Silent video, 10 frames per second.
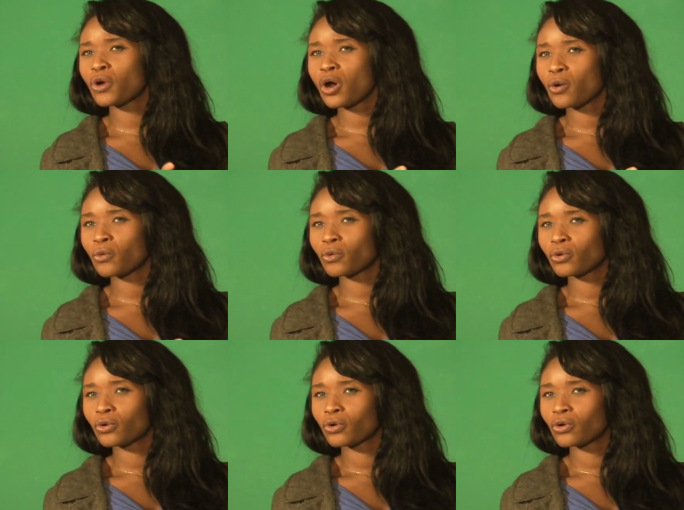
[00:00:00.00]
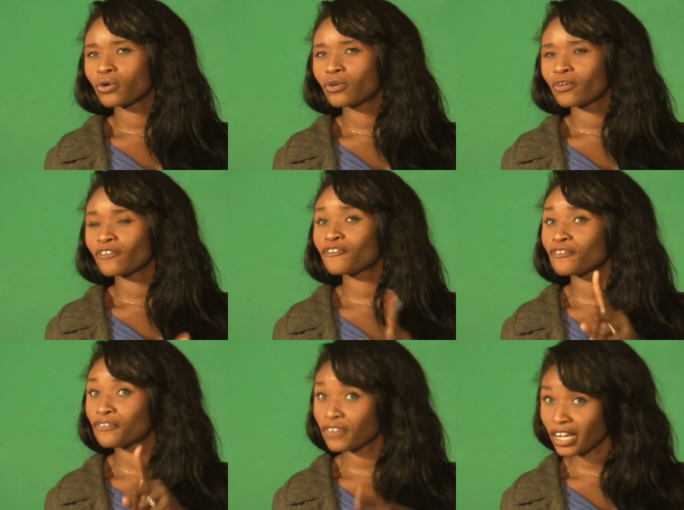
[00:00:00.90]
whoa.
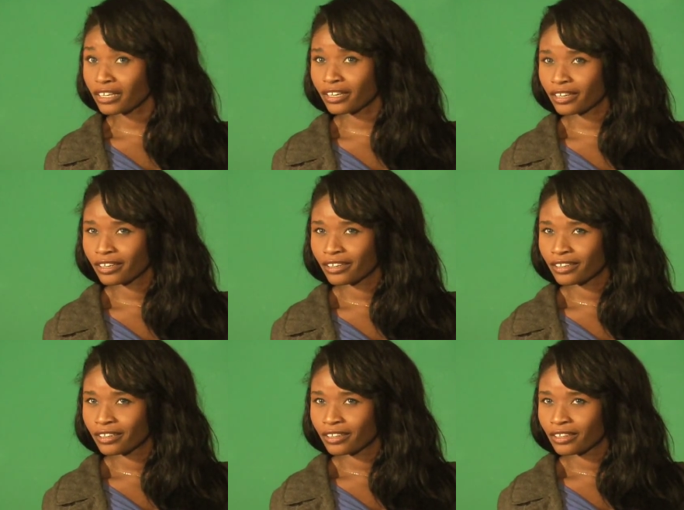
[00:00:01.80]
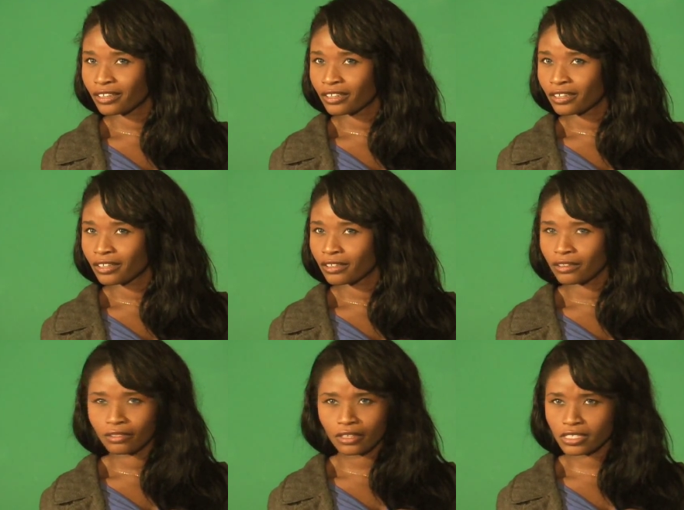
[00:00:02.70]
Fuck.
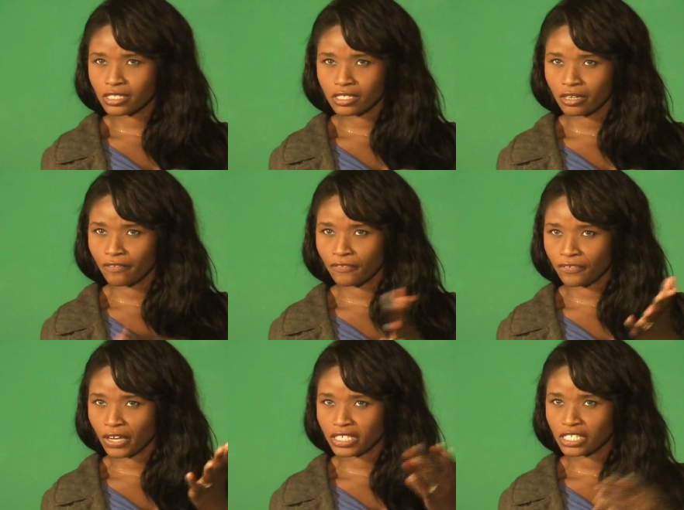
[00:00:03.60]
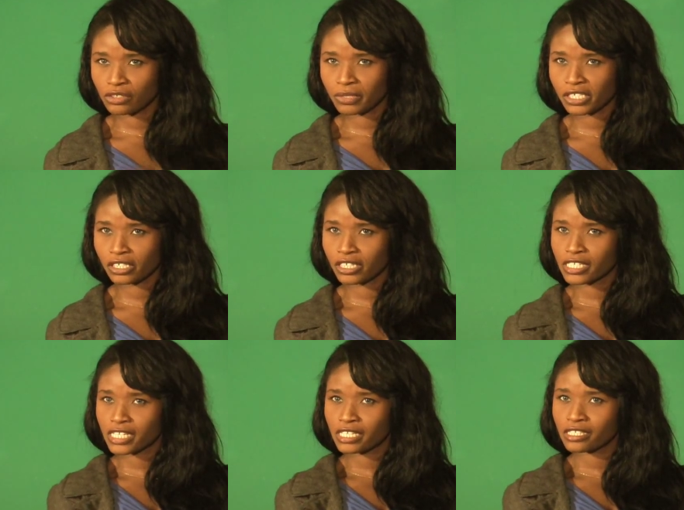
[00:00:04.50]
This isn't a fuck situation,
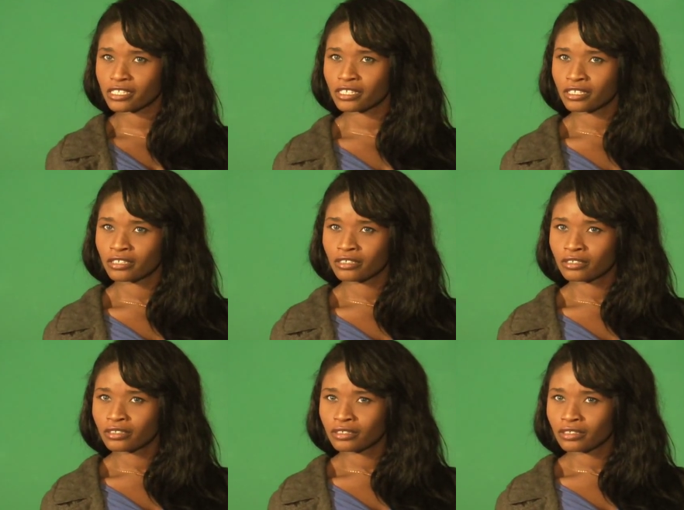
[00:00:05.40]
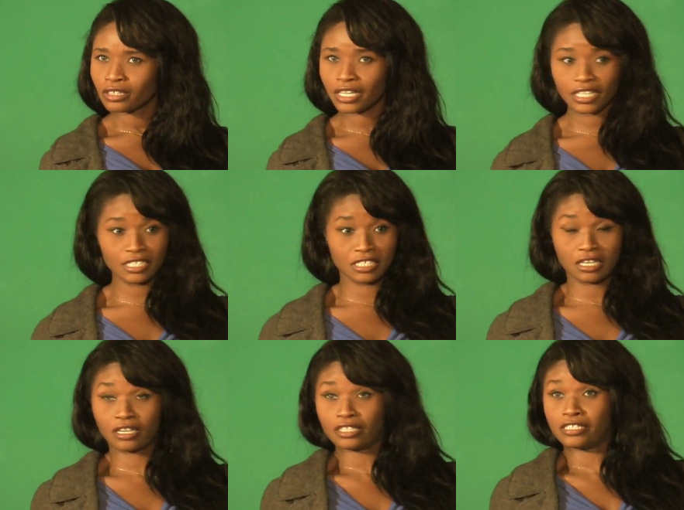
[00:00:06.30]
is it? I can see
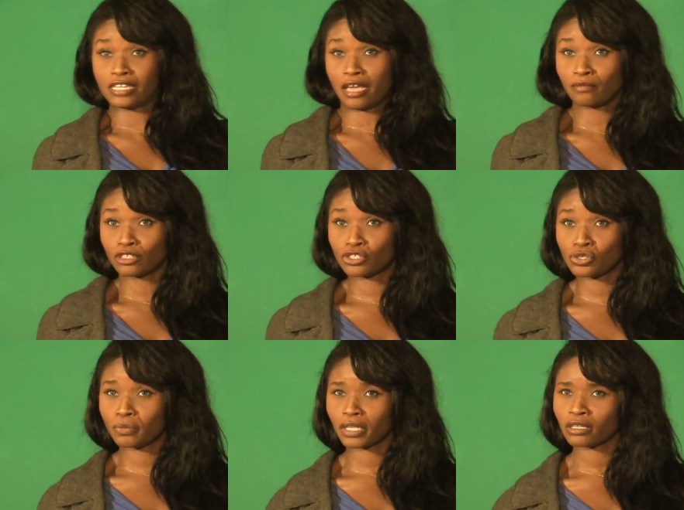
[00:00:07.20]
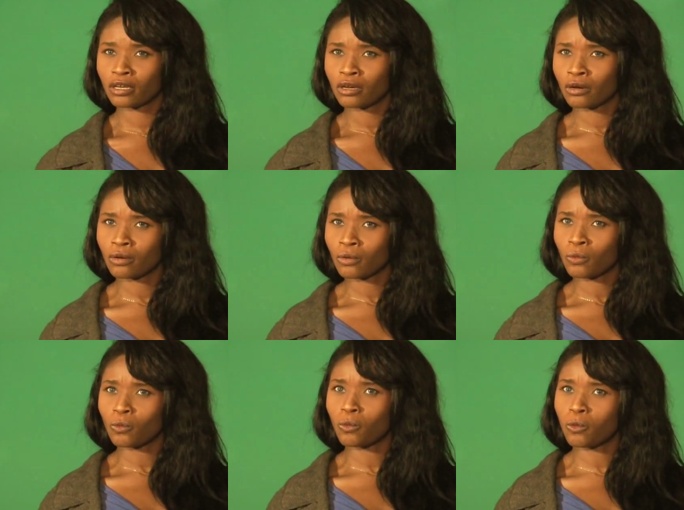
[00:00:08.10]
a goddamn or two, but
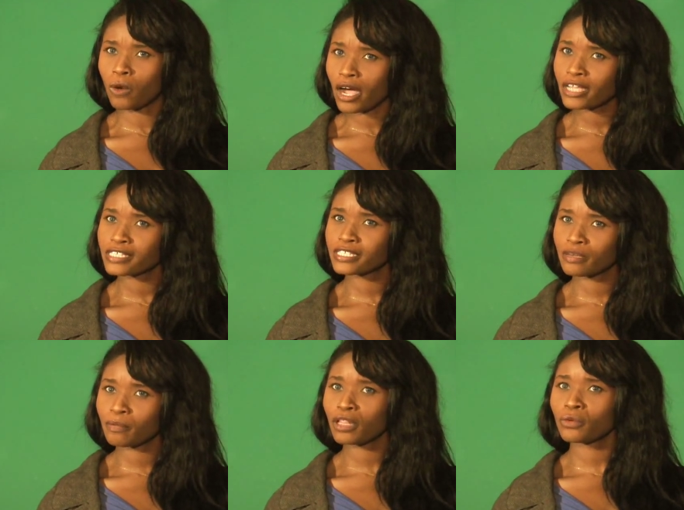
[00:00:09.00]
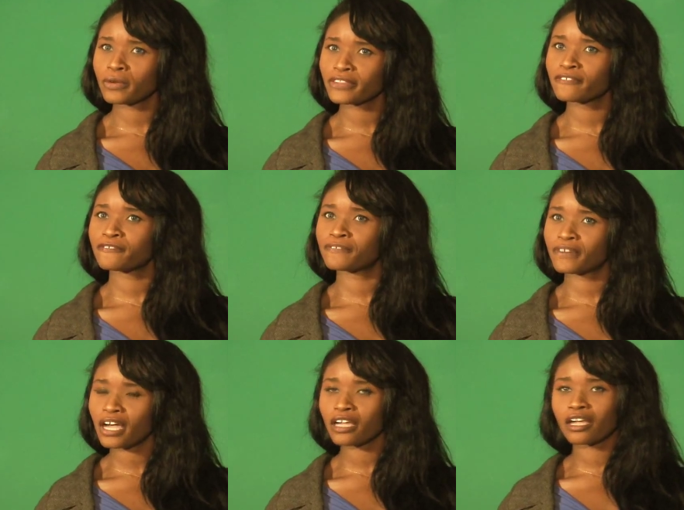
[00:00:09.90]
why skip all the way to
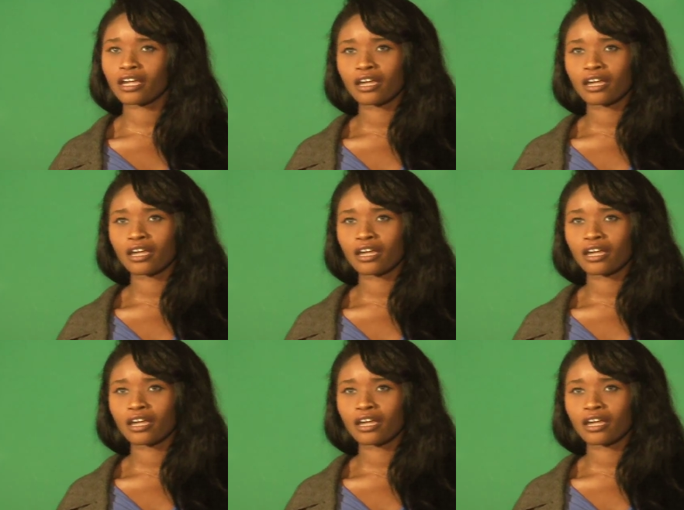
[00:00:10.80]
fuck?